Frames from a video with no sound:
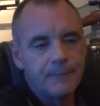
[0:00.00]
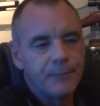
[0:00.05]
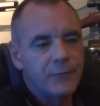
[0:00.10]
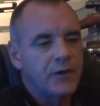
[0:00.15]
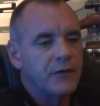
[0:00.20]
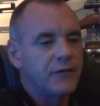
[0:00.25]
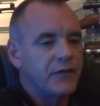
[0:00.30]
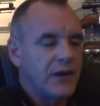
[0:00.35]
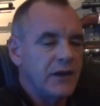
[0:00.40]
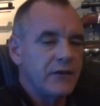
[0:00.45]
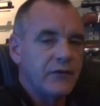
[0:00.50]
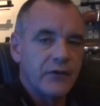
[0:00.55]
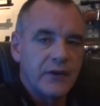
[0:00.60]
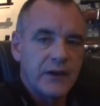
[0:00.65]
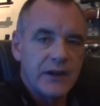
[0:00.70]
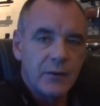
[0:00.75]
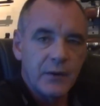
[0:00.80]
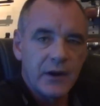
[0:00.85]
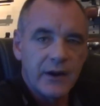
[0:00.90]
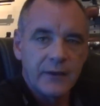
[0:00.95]
If ever
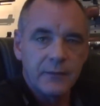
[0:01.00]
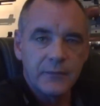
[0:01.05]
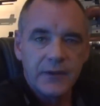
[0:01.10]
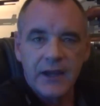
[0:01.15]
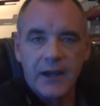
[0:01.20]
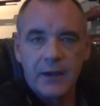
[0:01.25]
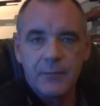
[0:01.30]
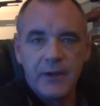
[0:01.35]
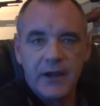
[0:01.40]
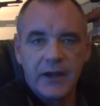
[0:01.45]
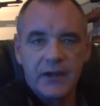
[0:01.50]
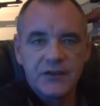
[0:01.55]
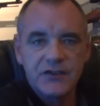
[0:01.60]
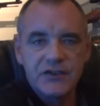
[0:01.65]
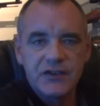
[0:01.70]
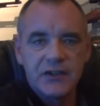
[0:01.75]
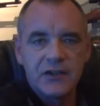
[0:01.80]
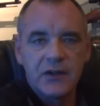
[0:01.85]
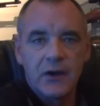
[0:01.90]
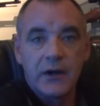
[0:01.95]
any one of them came back and
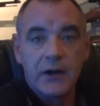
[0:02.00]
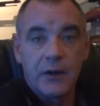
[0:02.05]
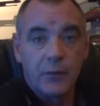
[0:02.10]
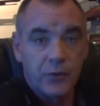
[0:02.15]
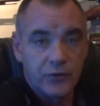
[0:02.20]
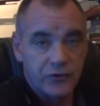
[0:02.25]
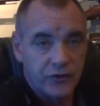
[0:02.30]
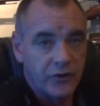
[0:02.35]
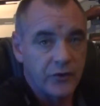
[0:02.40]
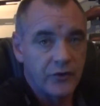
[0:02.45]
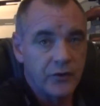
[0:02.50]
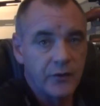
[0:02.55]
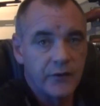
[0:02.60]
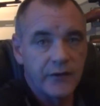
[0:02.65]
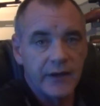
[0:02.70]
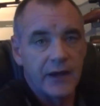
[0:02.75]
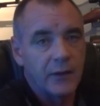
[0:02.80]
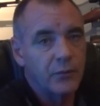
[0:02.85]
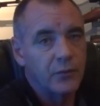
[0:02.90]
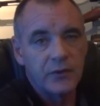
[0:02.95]
said, no, I don't want you to do
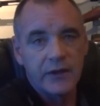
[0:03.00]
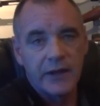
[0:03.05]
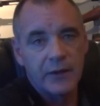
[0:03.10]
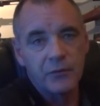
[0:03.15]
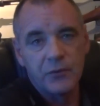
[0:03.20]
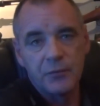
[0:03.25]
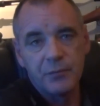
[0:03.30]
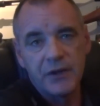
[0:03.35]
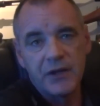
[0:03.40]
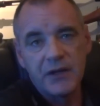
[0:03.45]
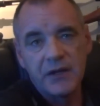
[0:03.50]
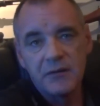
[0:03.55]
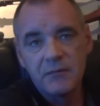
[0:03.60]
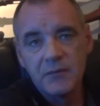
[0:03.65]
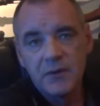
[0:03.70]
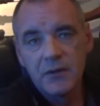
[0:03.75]
that, well, that would be